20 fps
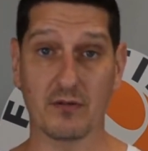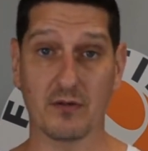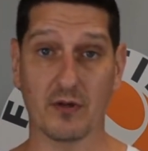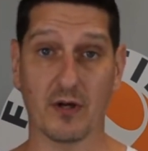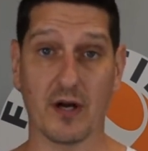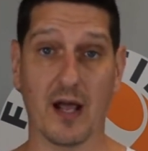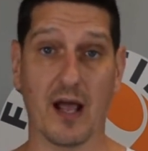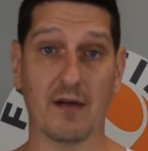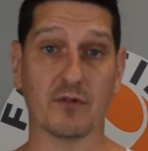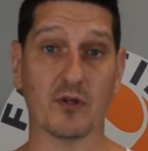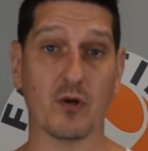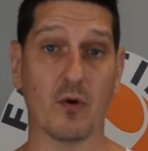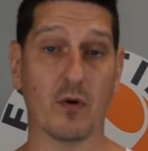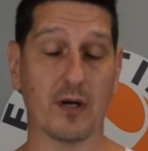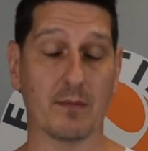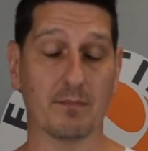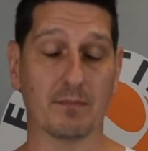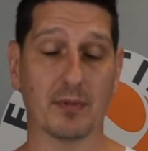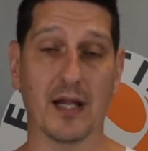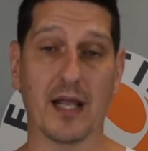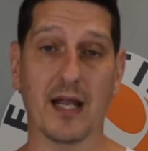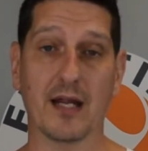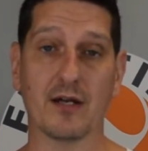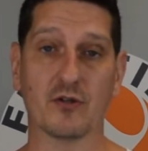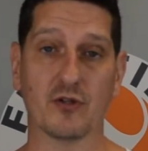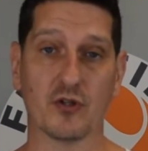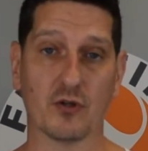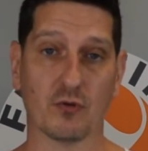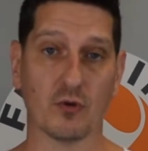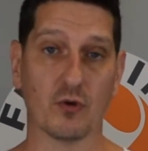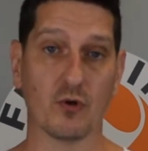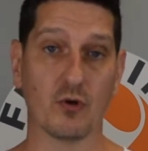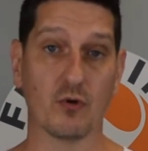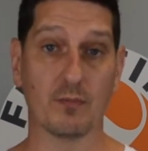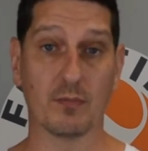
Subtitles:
They're going to have to go in and plate, screw,